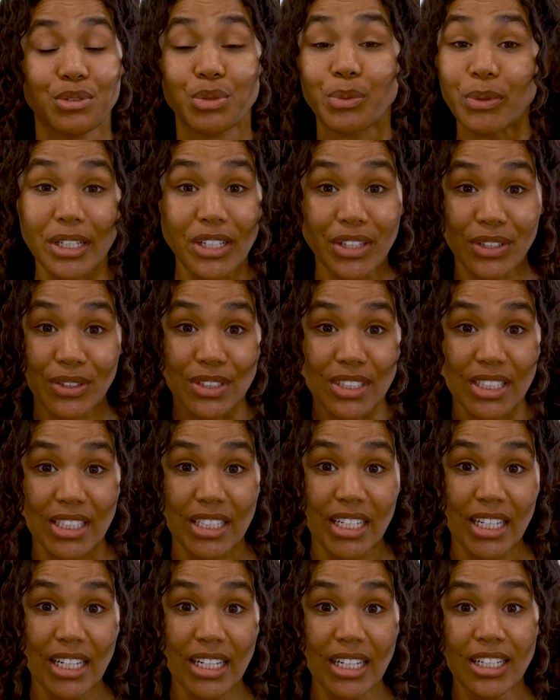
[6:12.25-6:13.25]

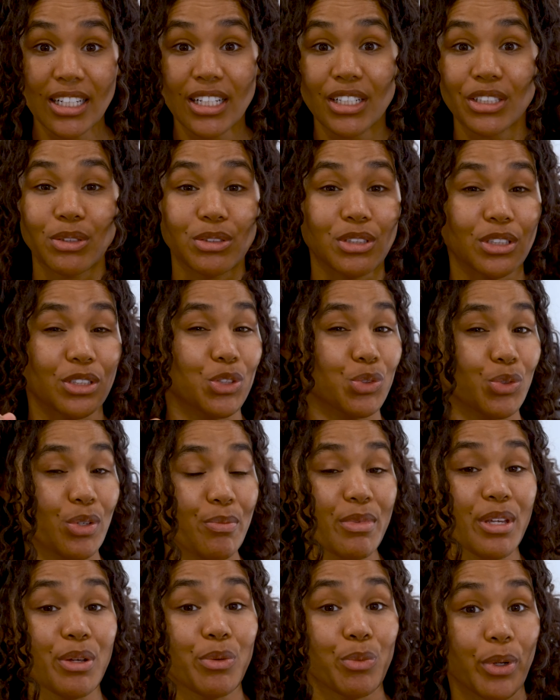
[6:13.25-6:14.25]
2013, so it's
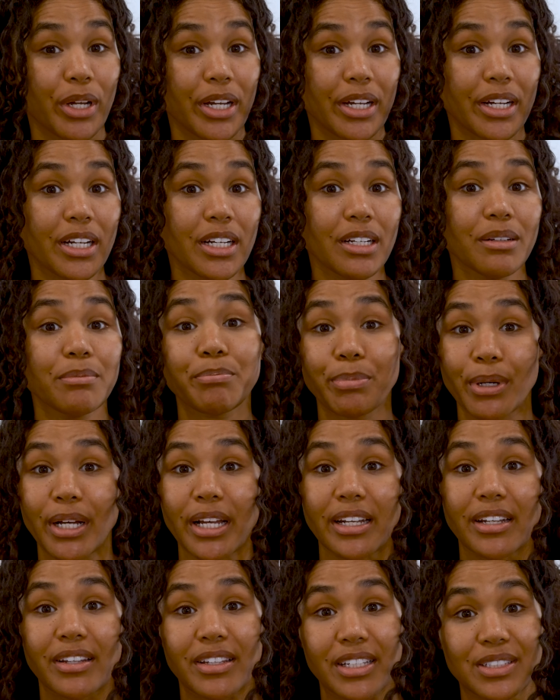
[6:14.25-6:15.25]
extremely rare,
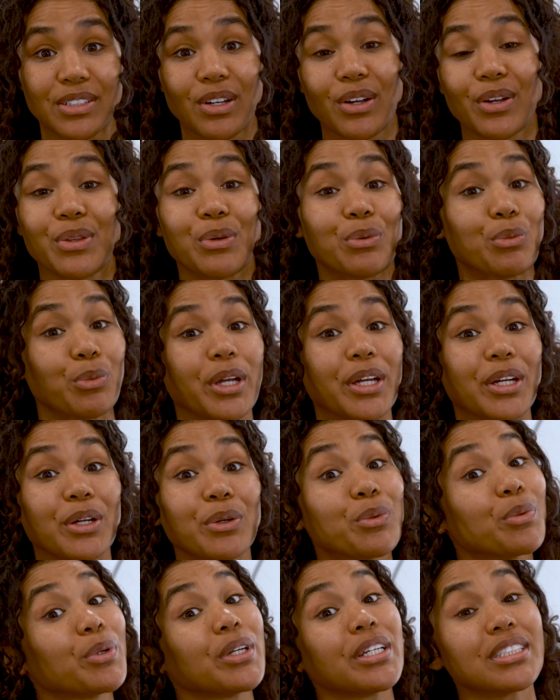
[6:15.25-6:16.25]
but these are the rare
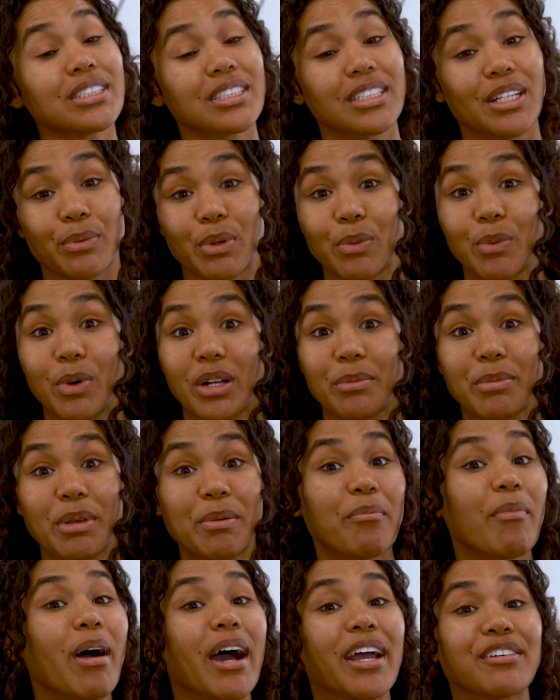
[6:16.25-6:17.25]
risks that we want to be
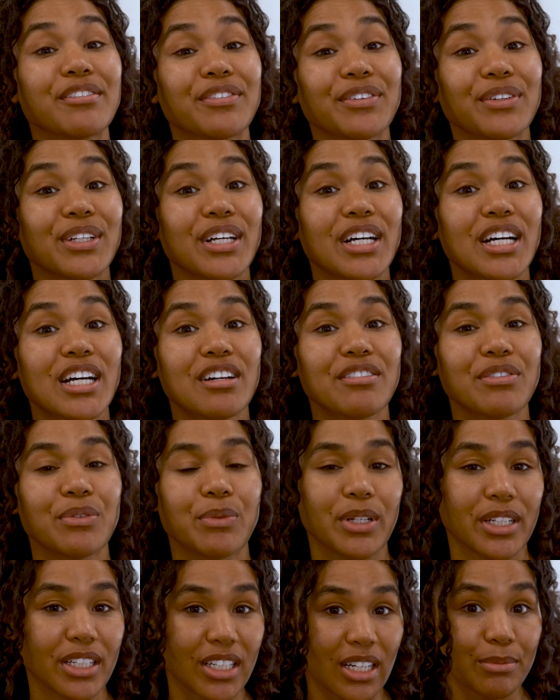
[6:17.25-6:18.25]
mindful of
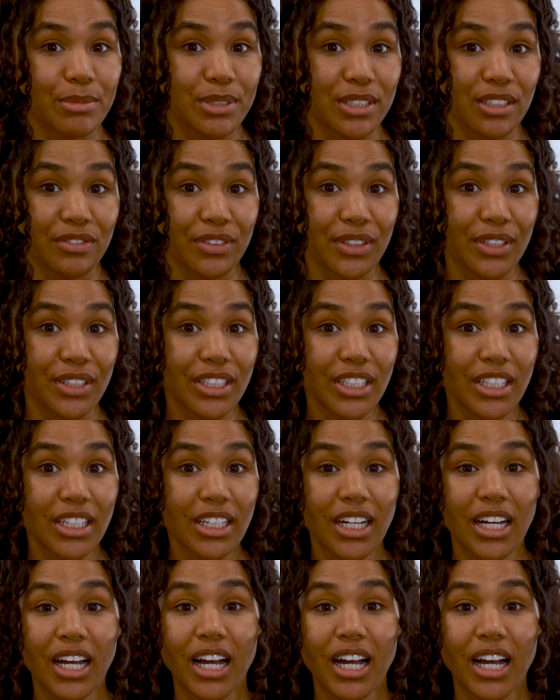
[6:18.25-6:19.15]
when it comes to filler.